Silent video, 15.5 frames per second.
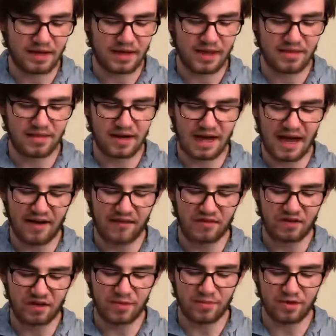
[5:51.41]
And then after
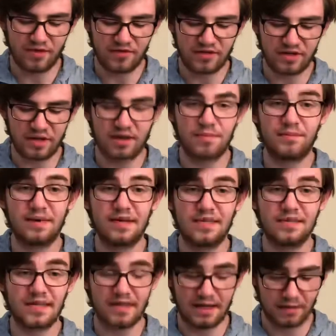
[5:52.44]
he moved to
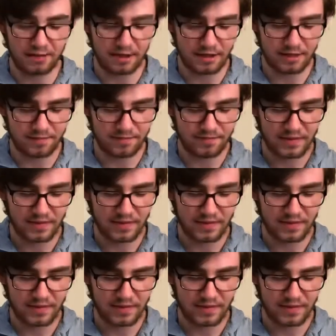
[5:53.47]
Pisa, Italy,